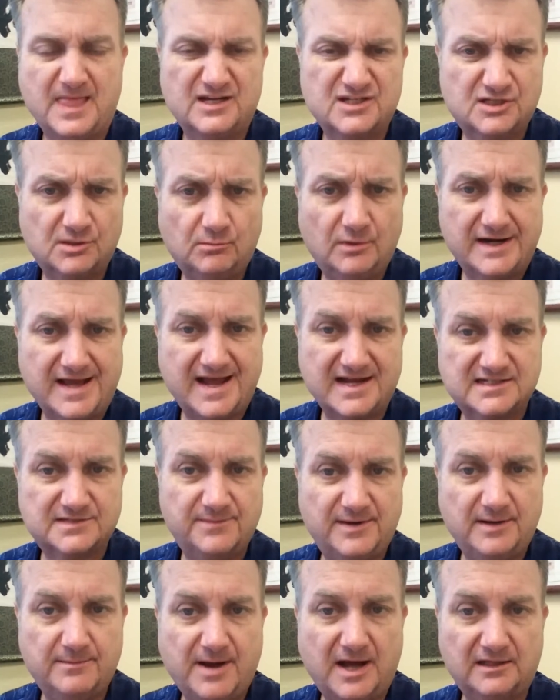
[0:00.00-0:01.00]
Someone
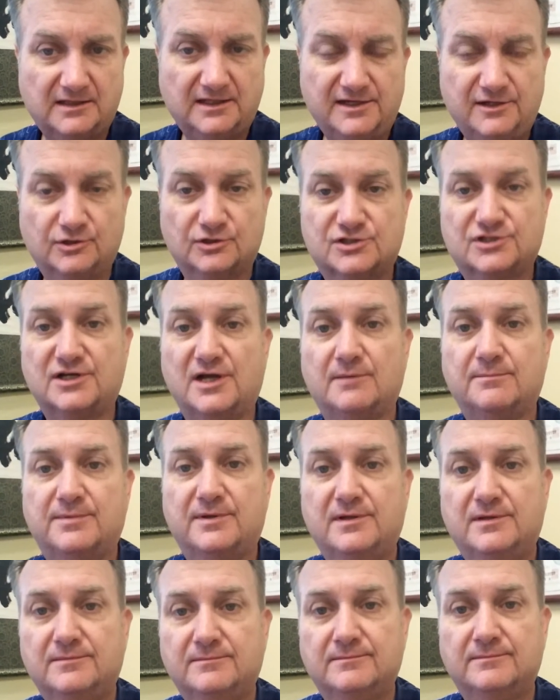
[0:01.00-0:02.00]
asked me about leadership,
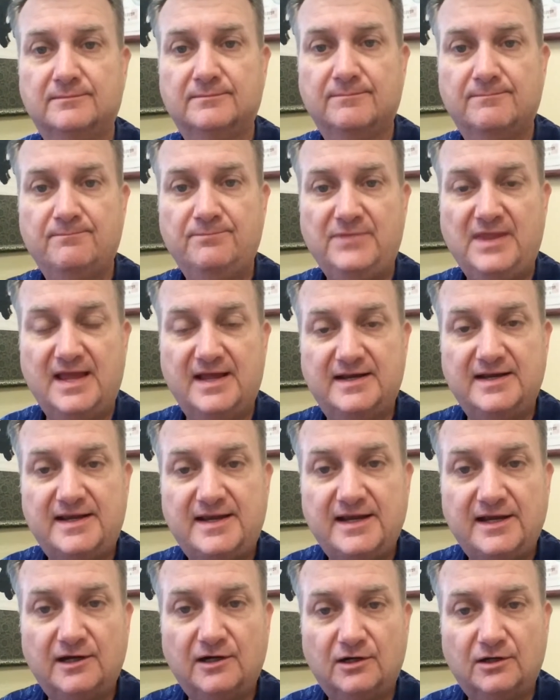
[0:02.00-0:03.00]
and
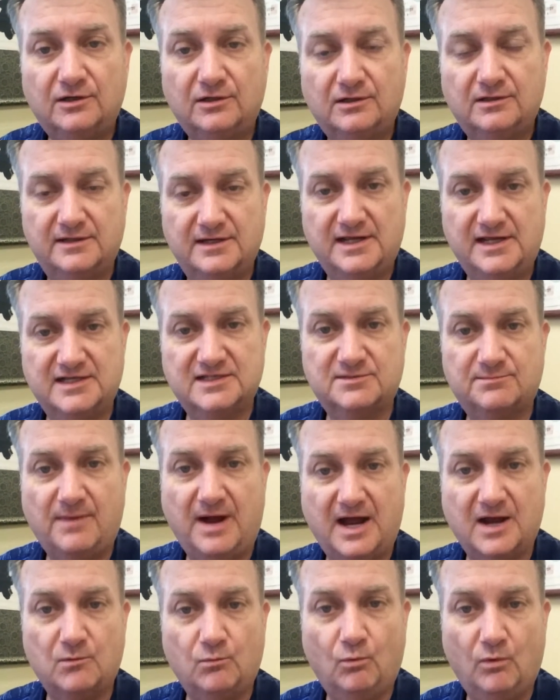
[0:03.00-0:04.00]
here is
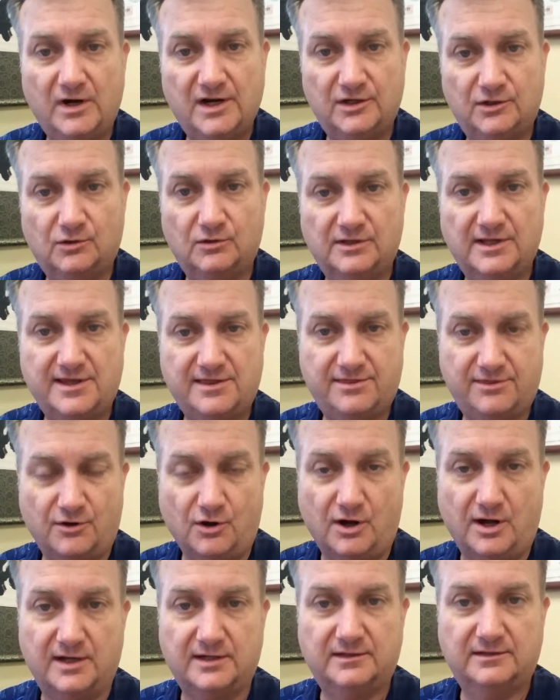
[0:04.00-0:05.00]
my one and only
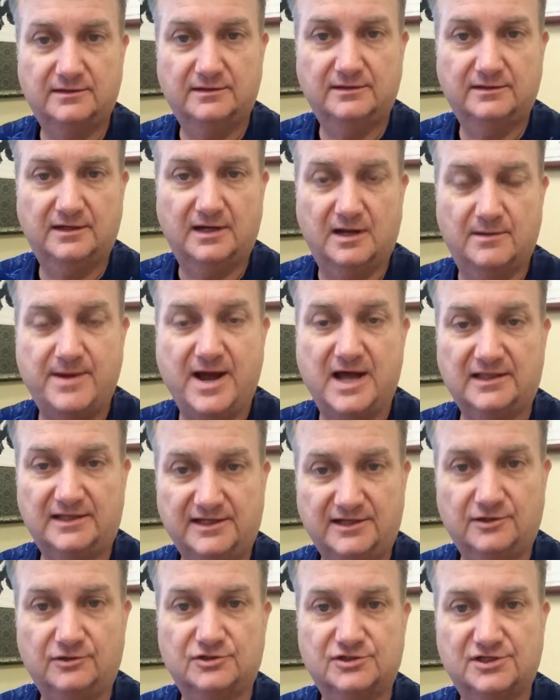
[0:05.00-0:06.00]
thought about
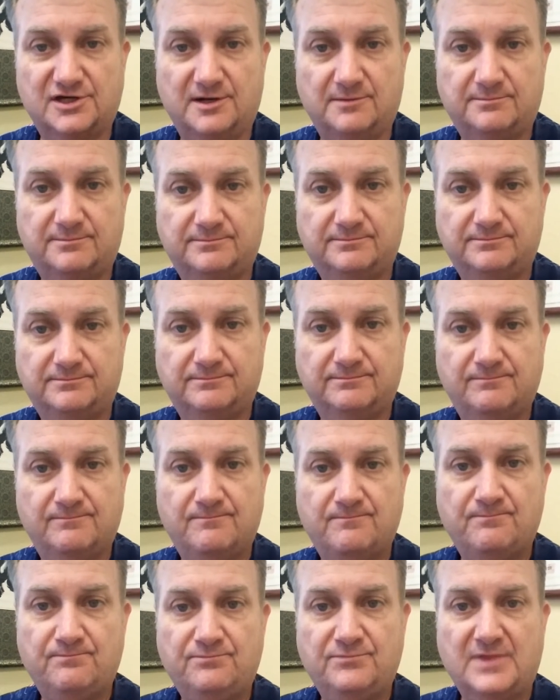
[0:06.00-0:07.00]
leadership.
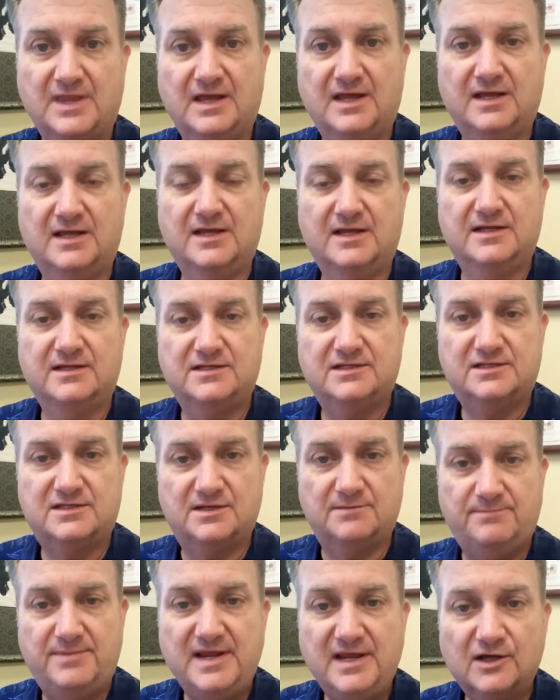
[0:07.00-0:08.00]

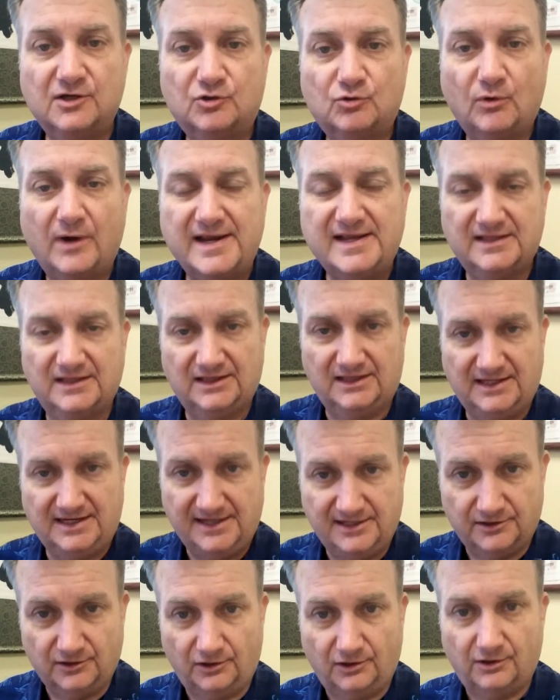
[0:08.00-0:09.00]
To be a great
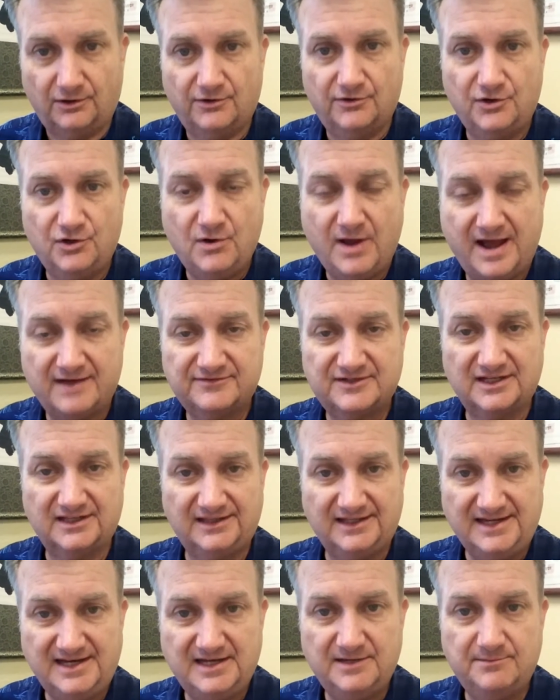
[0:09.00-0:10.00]
leader, you have
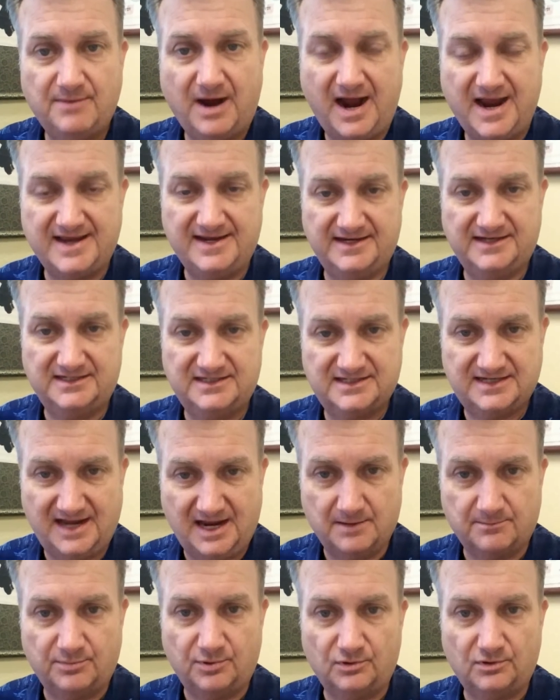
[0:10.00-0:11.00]
to lead by
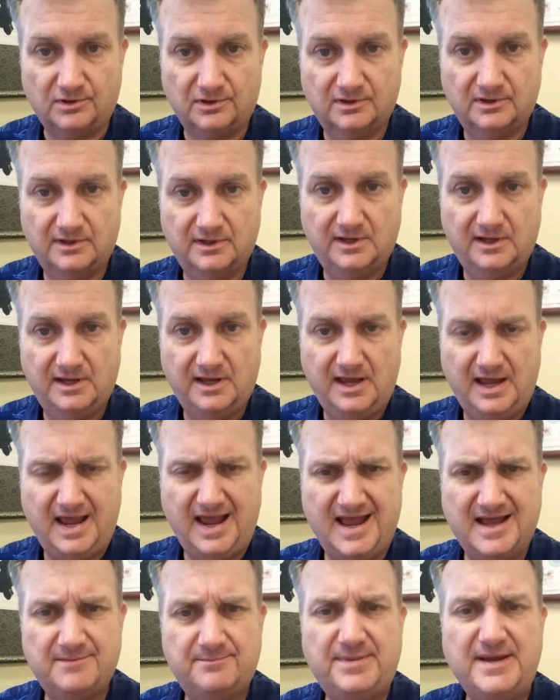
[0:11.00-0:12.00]
example
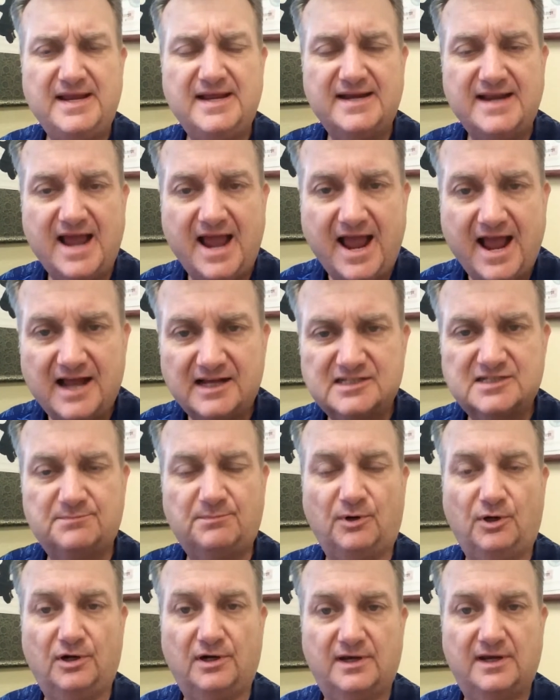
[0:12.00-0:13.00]
and be an
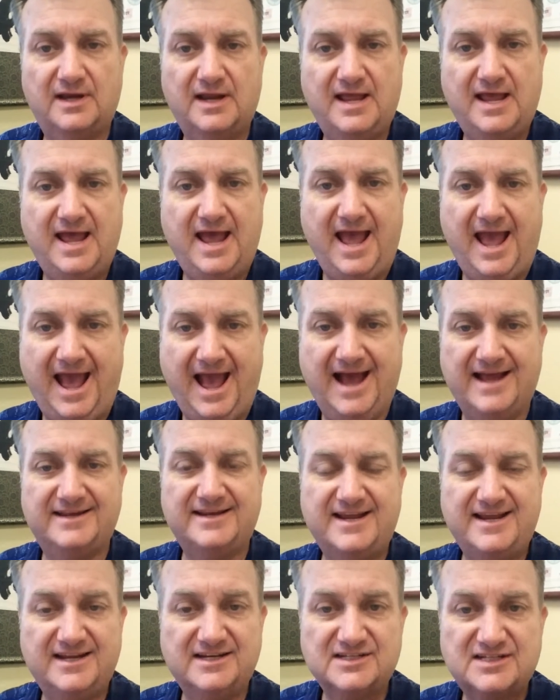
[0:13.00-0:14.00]
expert
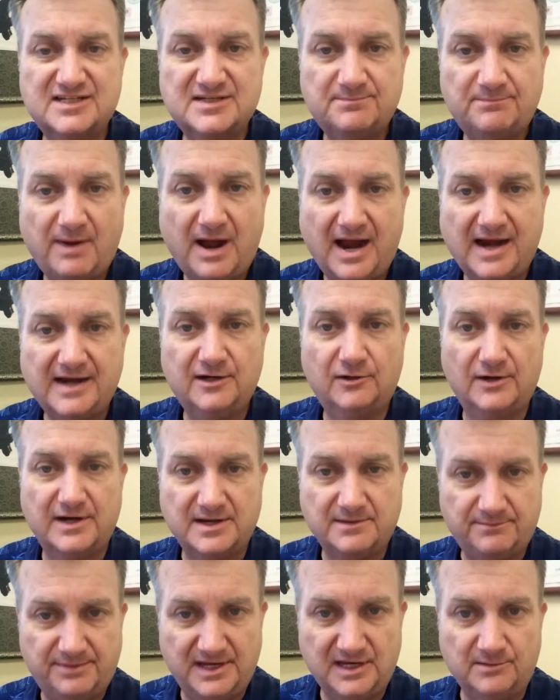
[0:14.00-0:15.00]
at
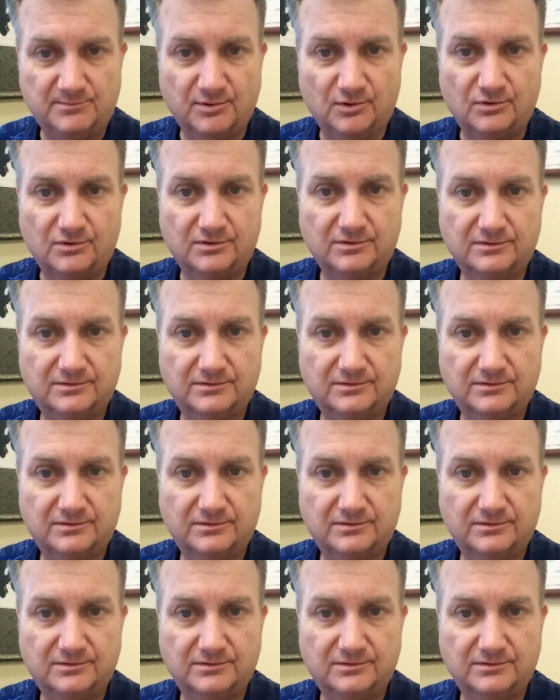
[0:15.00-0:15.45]
inspiring people